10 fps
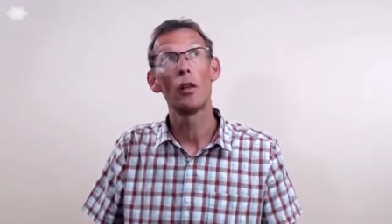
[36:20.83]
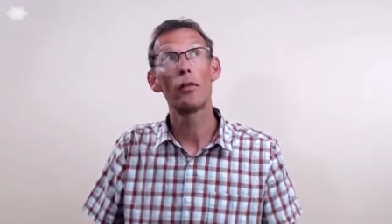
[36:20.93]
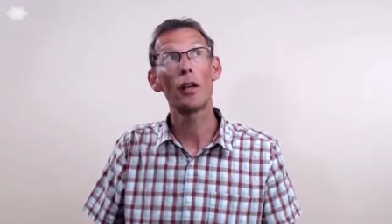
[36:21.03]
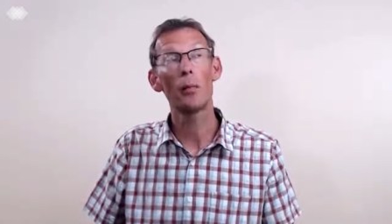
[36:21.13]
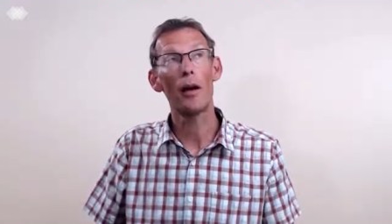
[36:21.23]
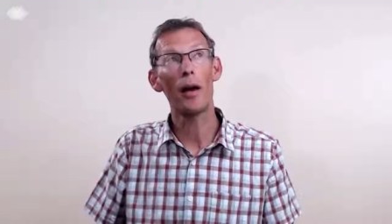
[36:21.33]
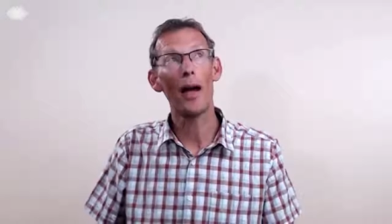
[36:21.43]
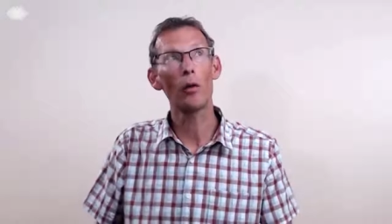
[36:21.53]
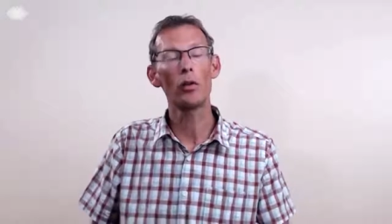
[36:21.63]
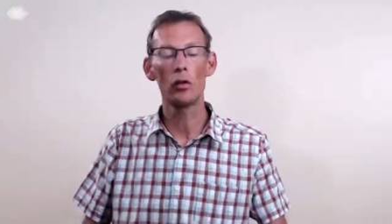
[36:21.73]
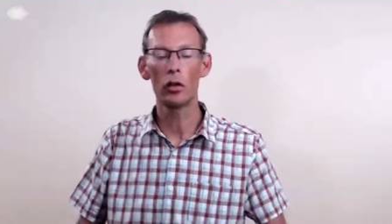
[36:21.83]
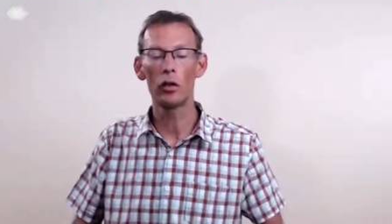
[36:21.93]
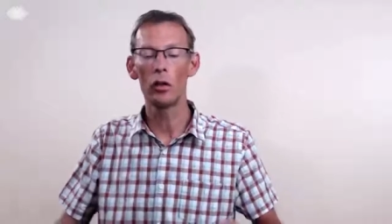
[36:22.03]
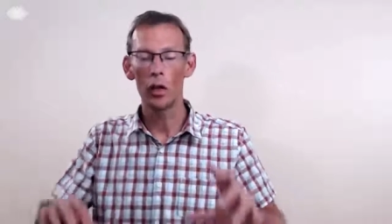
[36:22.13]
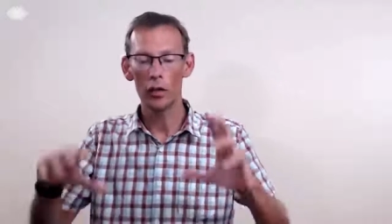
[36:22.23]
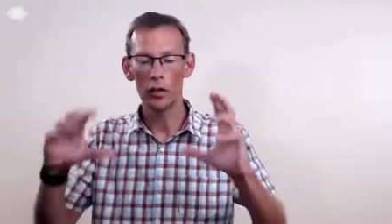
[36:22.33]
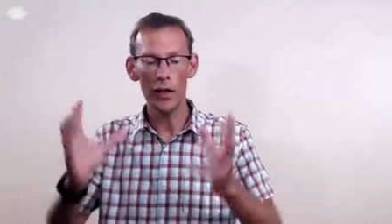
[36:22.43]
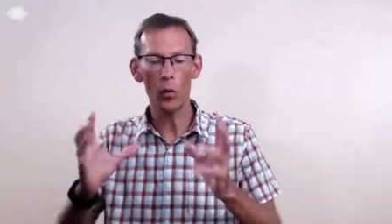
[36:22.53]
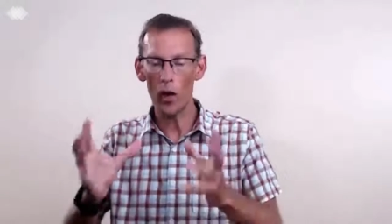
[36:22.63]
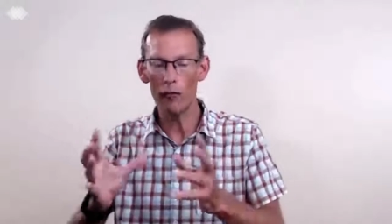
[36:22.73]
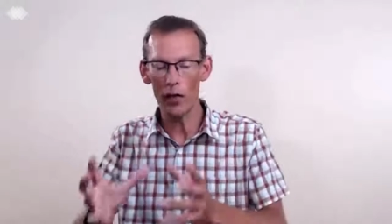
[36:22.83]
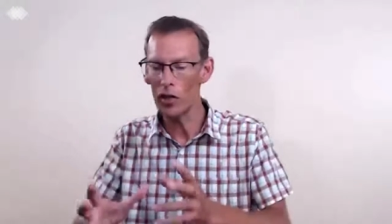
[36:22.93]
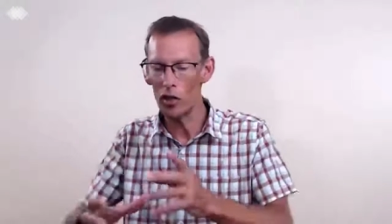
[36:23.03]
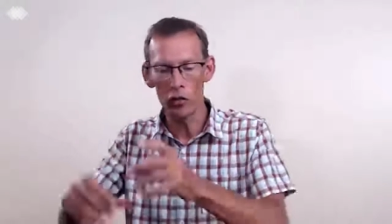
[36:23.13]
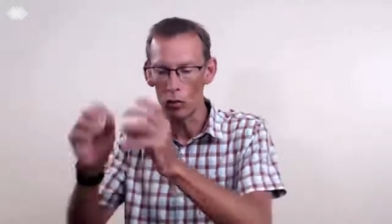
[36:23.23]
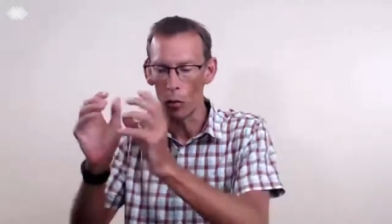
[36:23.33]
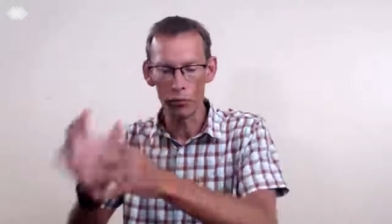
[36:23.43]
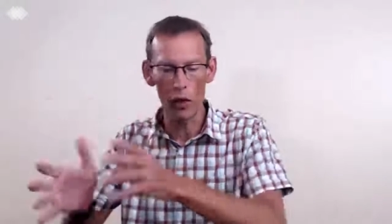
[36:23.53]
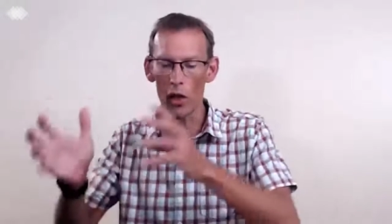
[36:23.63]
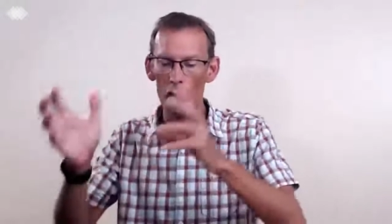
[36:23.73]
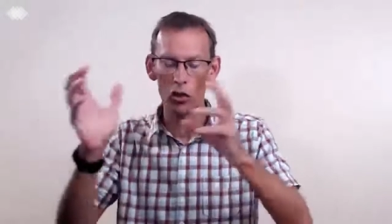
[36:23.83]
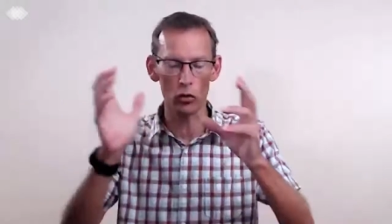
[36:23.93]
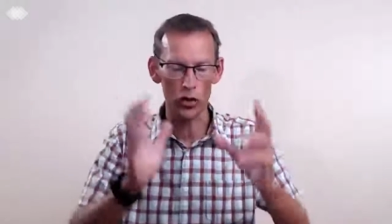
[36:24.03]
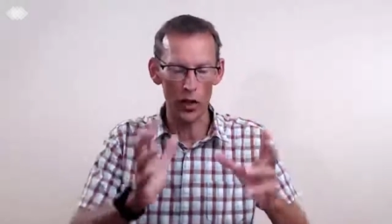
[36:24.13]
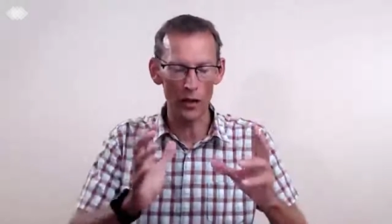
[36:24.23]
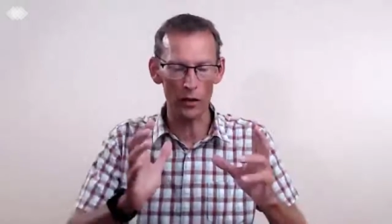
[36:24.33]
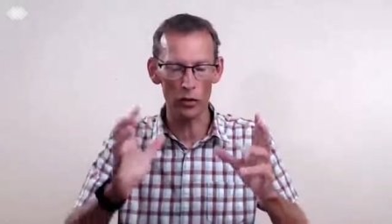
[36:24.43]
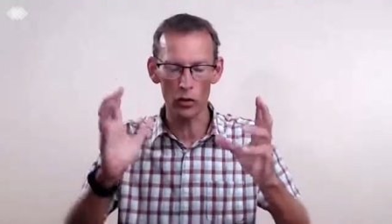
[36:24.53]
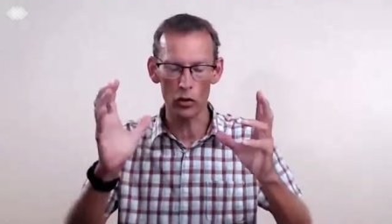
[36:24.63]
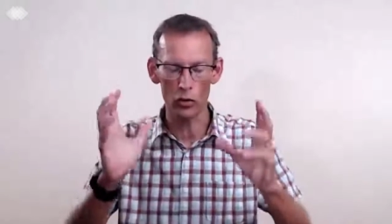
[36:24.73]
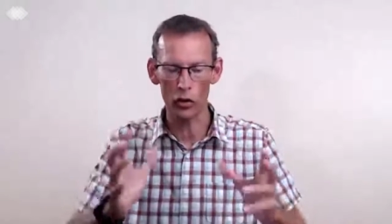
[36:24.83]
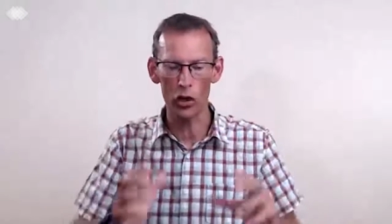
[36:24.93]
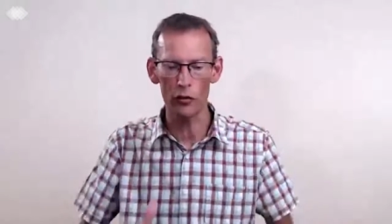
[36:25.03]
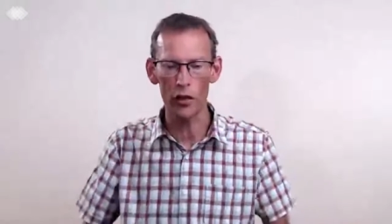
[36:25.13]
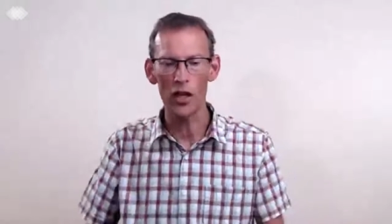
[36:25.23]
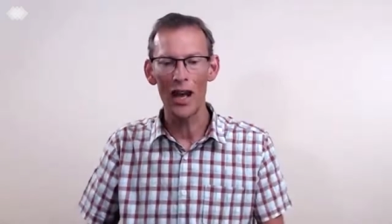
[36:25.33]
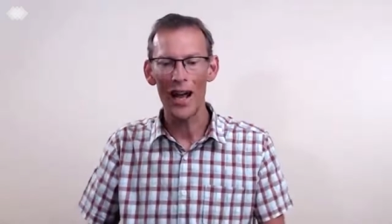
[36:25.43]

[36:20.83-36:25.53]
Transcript: think about how you can take whatever it is you do, your product, your sell, your your service.